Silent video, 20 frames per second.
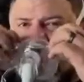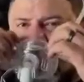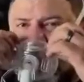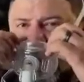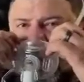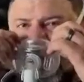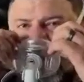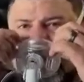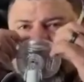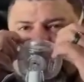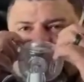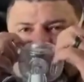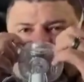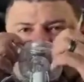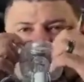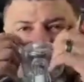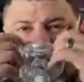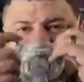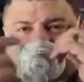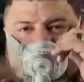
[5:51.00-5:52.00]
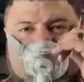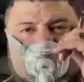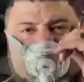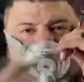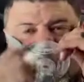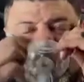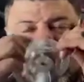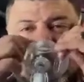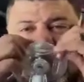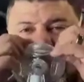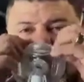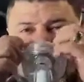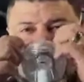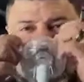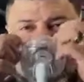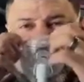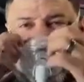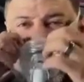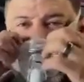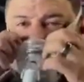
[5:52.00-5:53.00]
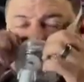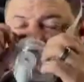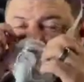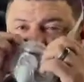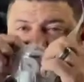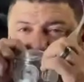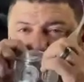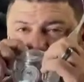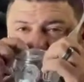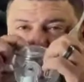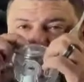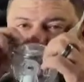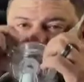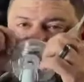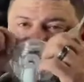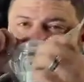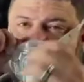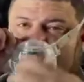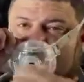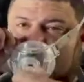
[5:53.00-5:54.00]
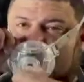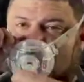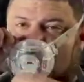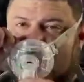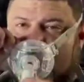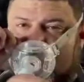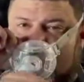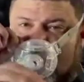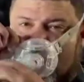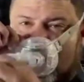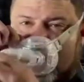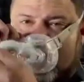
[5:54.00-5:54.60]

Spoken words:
just like that. The air comes in the front. This is also on a swivel,